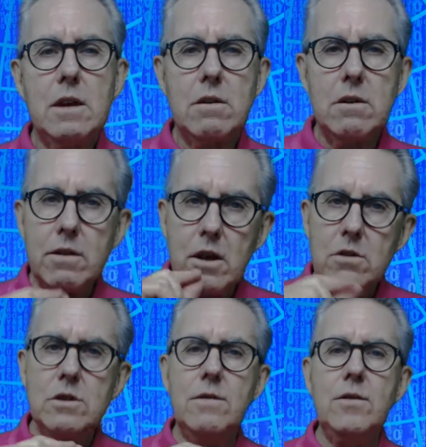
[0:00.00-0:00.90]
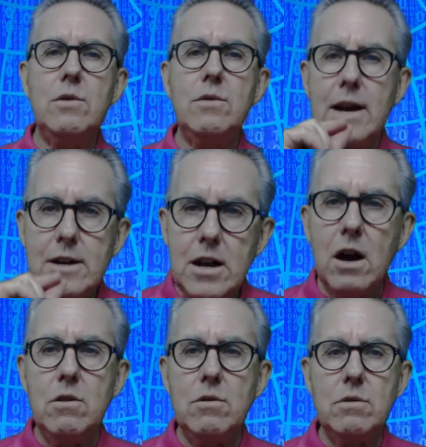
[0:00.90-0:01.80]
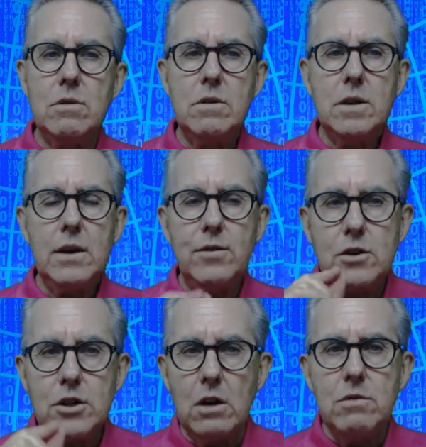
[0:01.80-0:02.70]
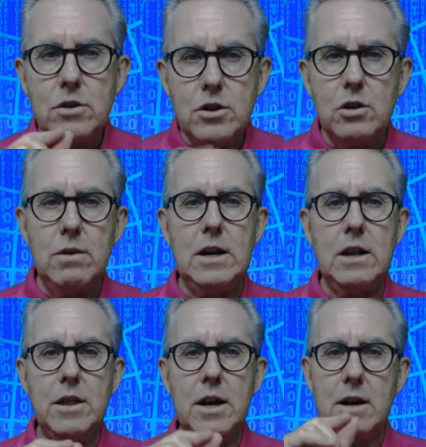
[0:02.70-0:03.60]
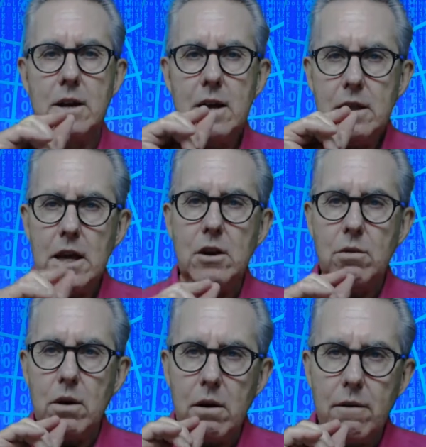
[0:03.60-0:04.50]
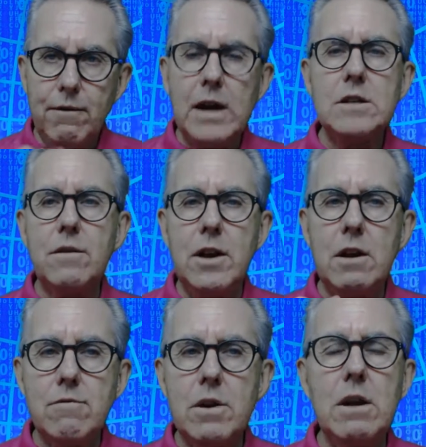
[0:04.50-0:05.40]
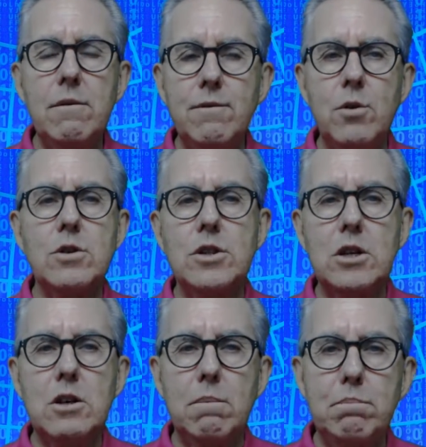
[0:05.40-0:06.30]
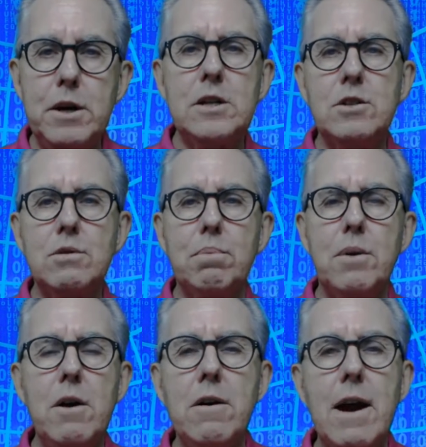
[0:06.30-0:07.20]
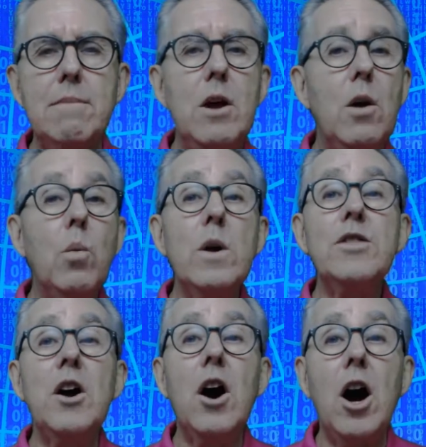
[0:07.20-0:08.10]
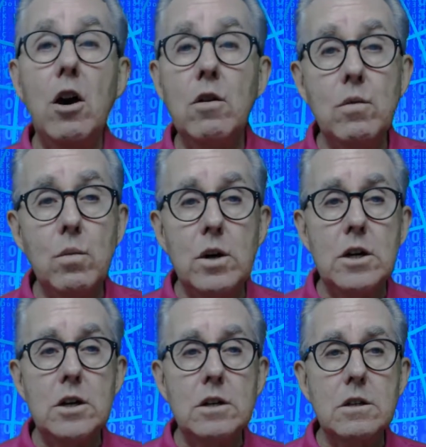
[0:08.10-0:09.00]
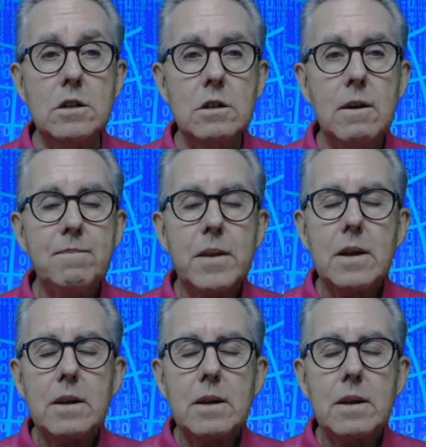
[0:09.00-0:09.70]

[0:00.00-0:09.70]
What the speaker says: There are those of you that know if you don't do anything, then you are effectively reinforcing your personal program with your own words.